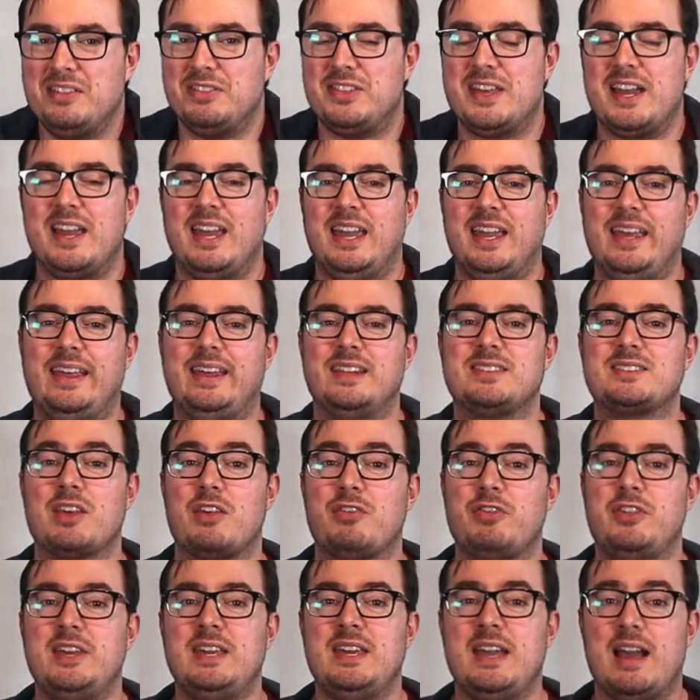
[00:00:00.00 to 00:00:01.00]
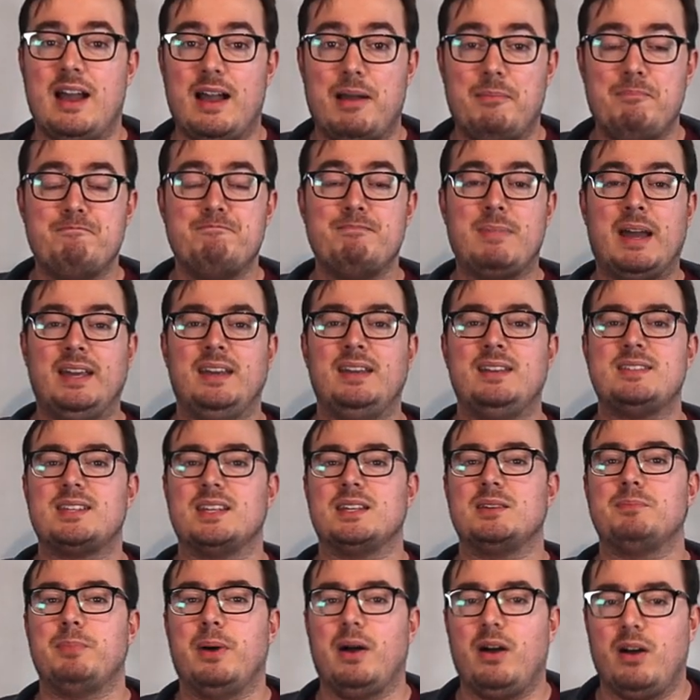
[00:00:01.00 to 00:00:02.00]
there is the
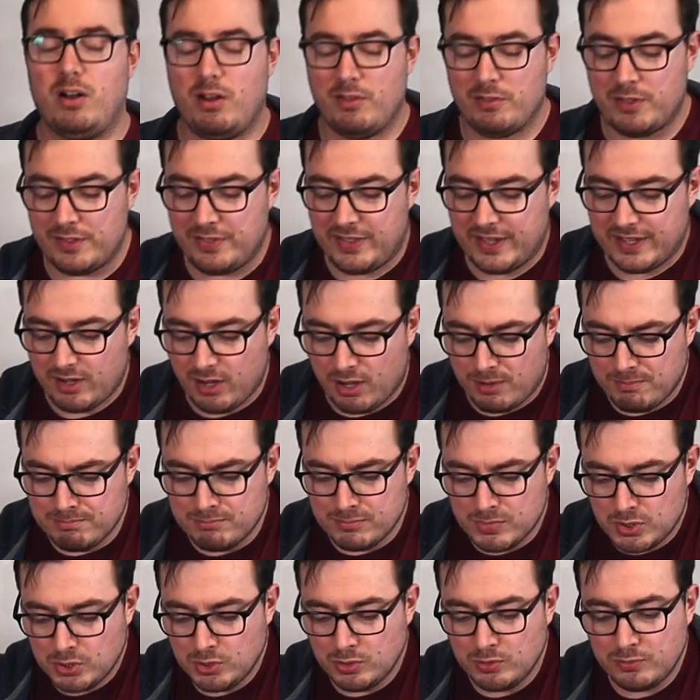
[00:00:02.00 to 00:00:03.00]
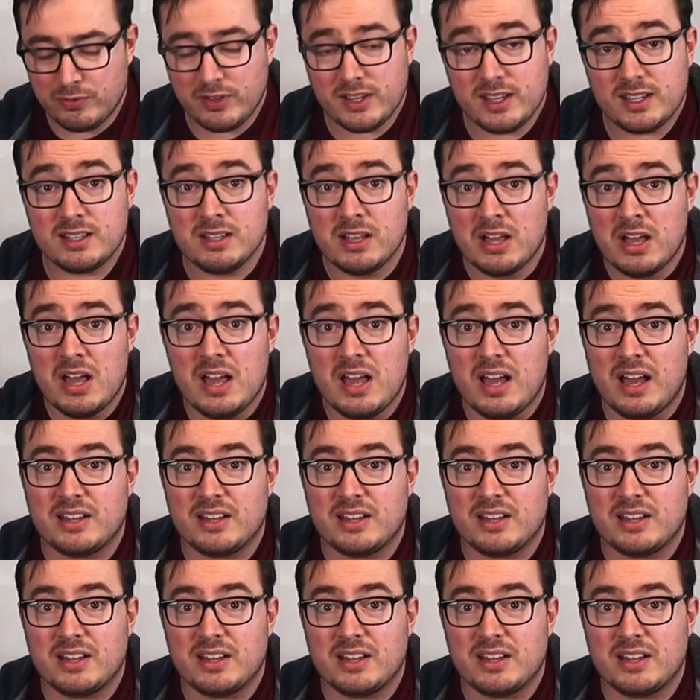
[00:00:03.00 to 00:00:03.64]
amazing part that they are moving